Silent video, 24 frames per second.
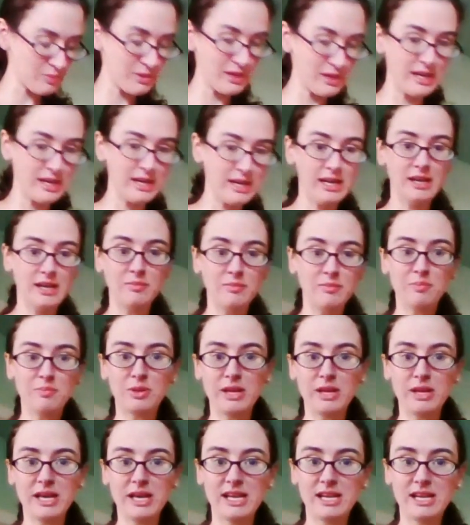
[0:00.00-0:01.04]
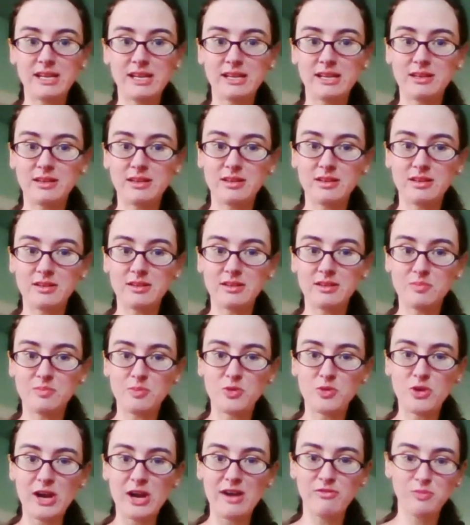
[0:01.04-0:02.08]
my plain
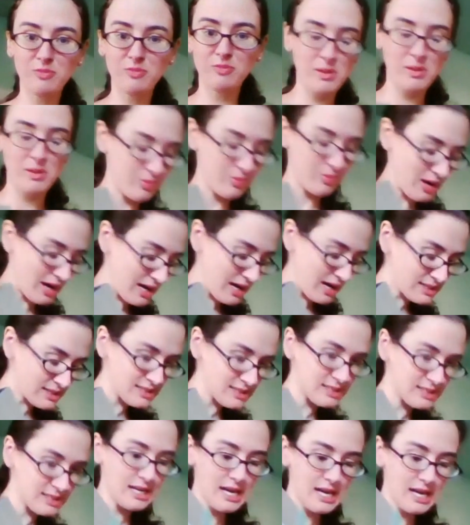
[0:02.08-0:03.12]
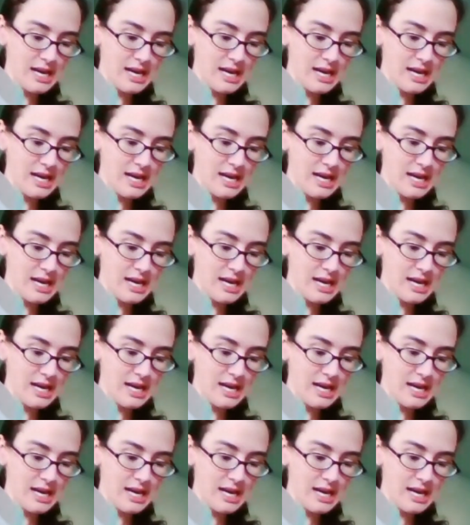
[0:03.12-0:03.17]
craft paper box